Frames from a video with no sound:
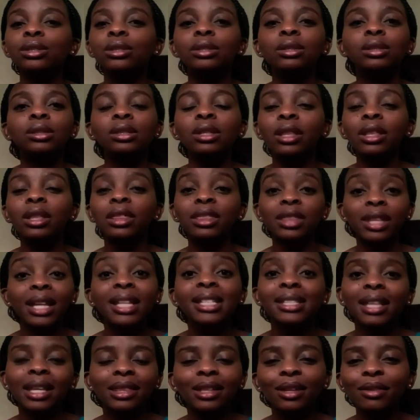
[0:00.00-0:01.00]
things that
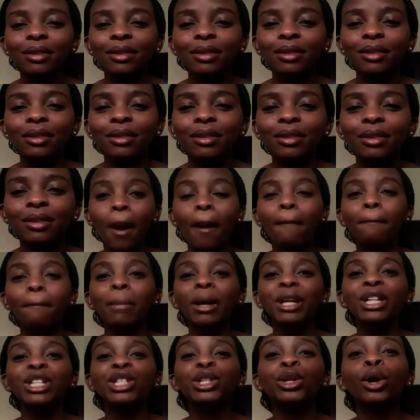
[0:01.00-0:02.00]
they've done.
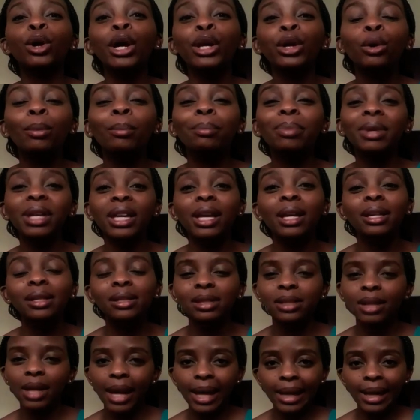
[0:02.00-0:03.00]
But you are your biggest
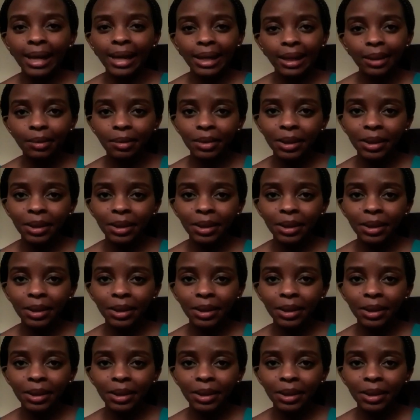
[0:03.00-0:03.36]
enemy.